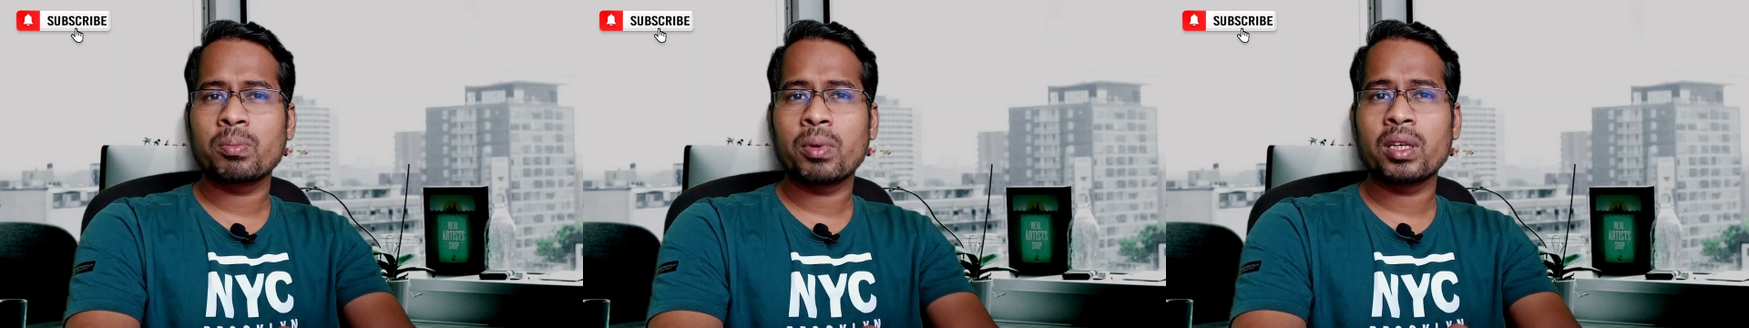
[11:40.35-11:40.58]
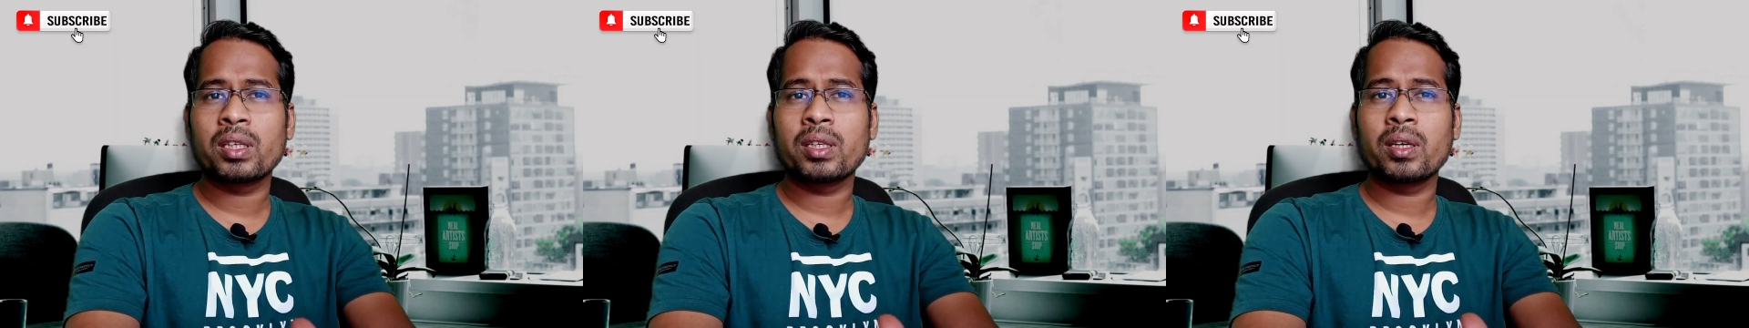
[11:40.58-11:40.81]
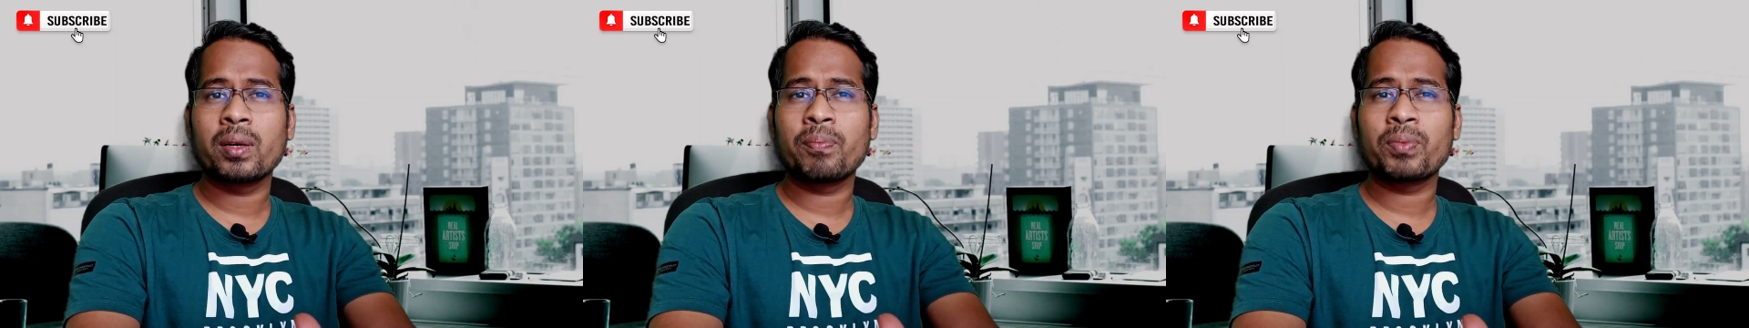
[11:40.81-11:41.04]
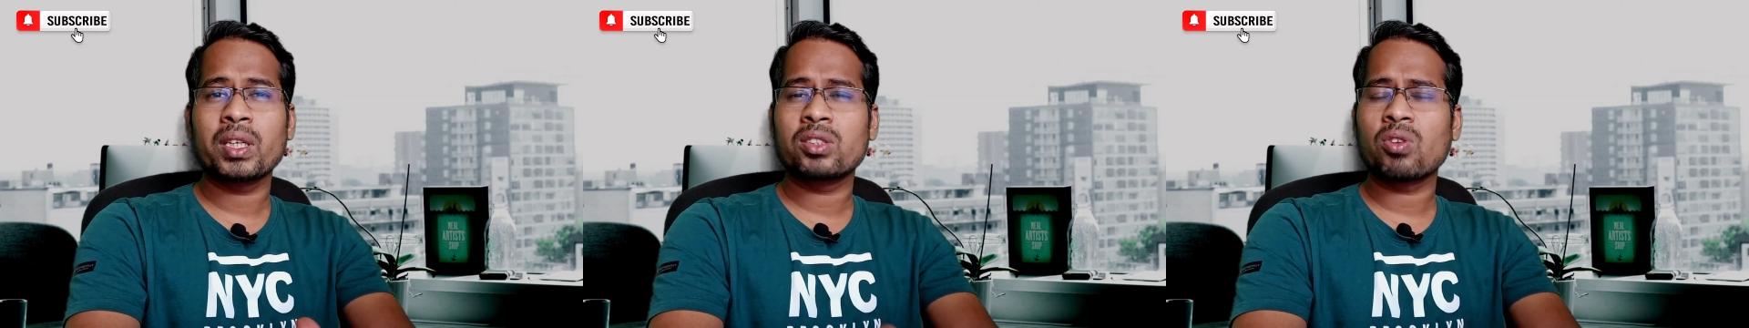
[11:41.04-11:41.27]
but
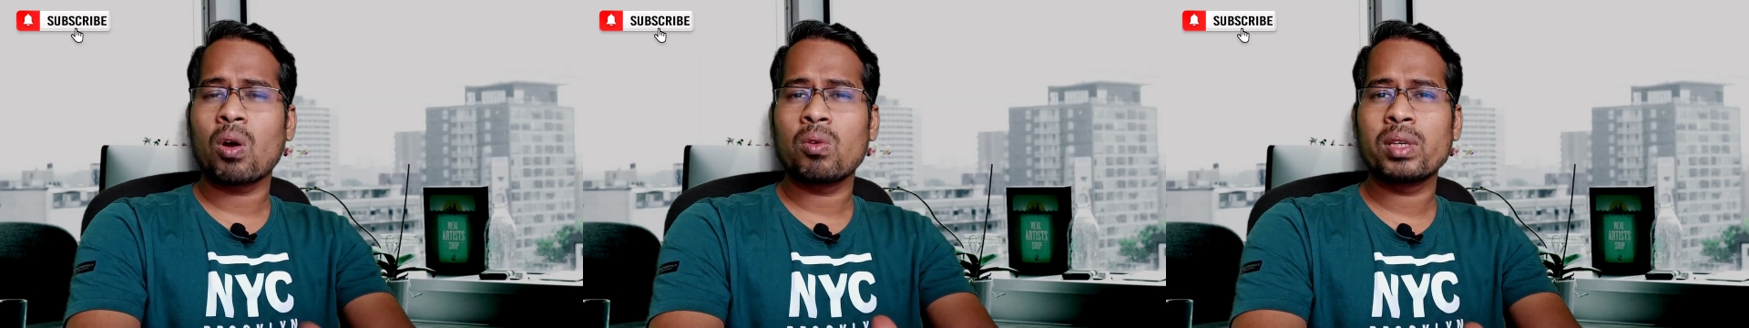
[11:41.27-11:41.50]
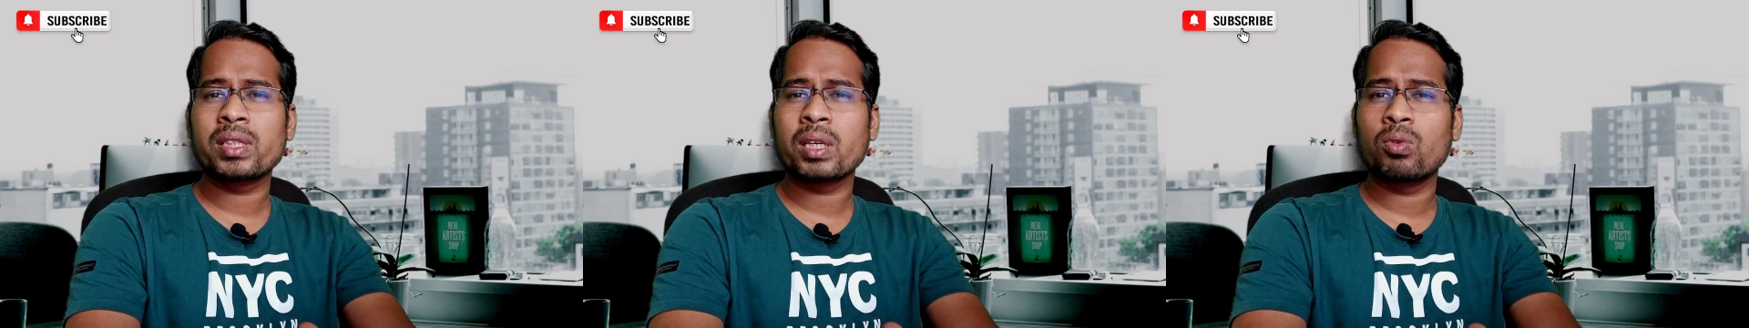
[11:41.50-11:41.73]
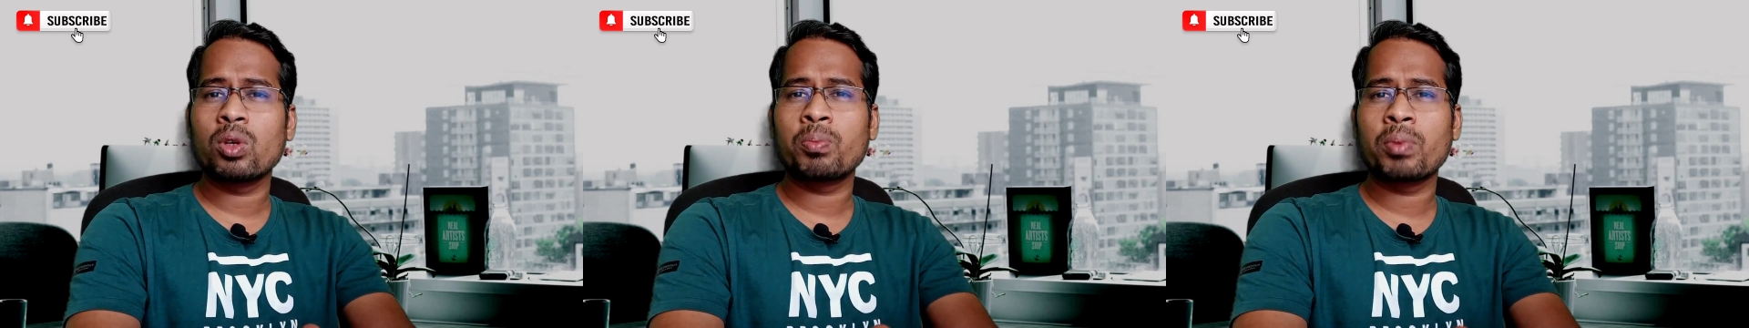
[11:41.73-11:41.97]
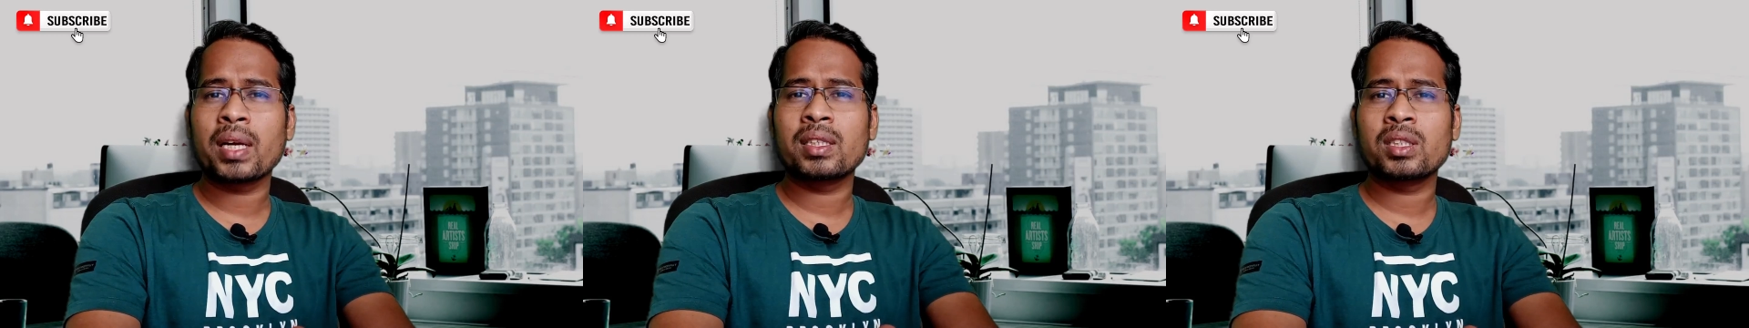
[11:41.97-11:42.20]
it is always a good
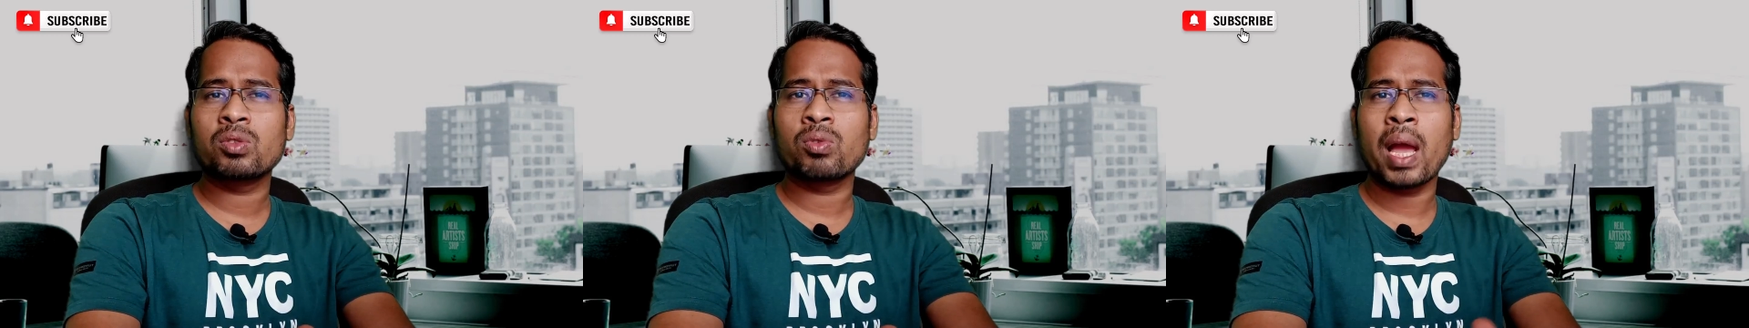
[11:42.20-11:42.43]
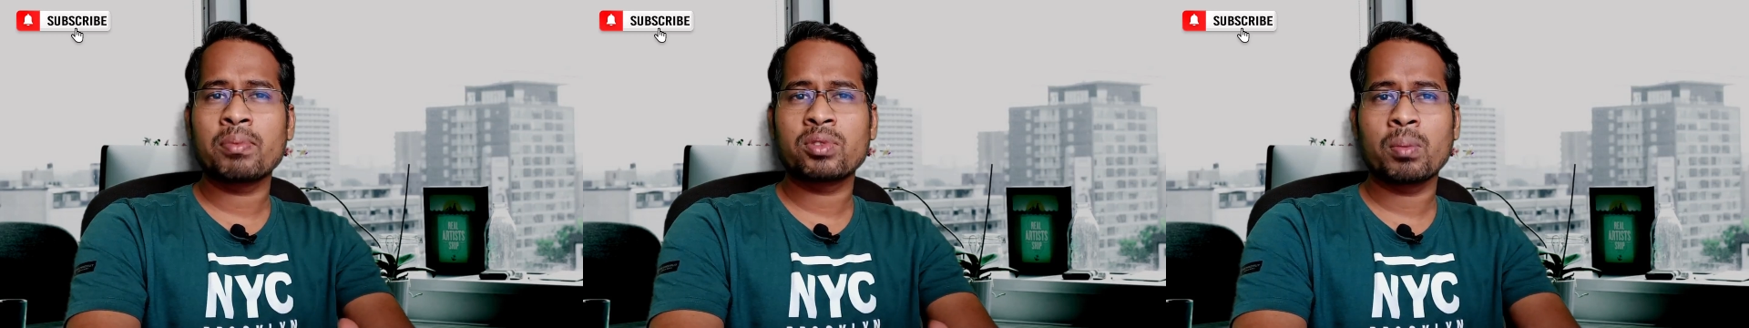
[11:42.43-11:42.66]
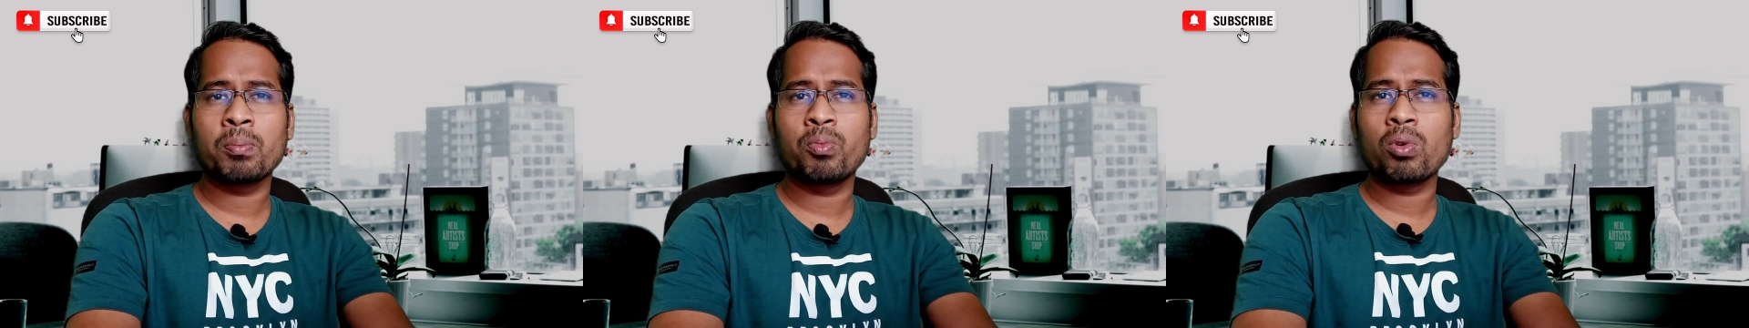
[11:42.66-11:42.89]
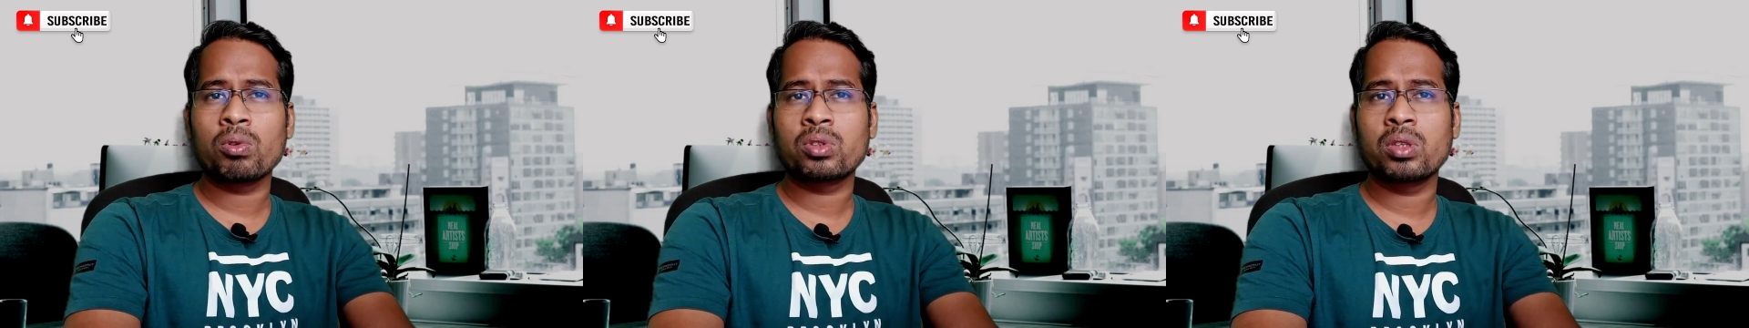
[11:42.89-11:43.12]
practice to have some
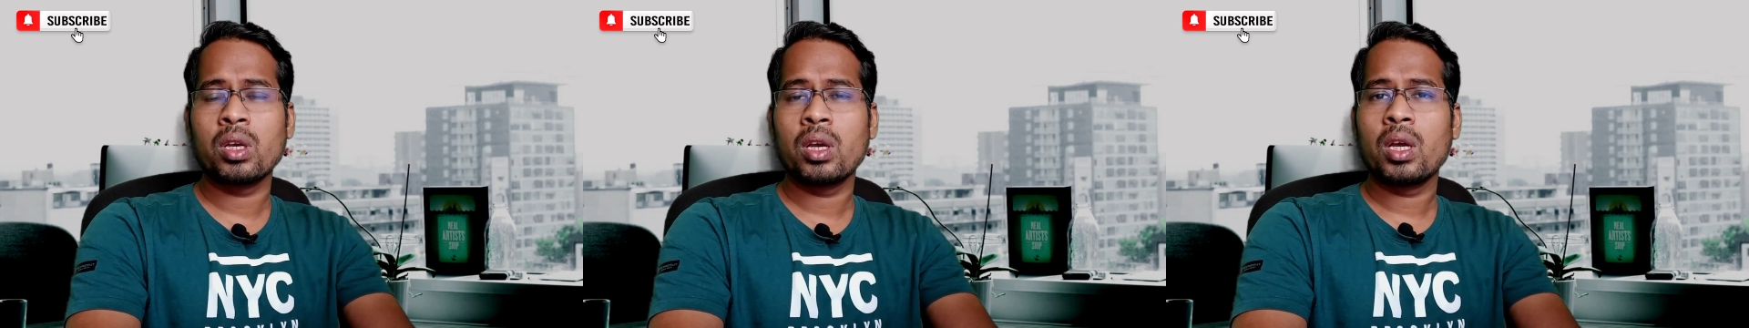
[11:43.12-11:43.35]
books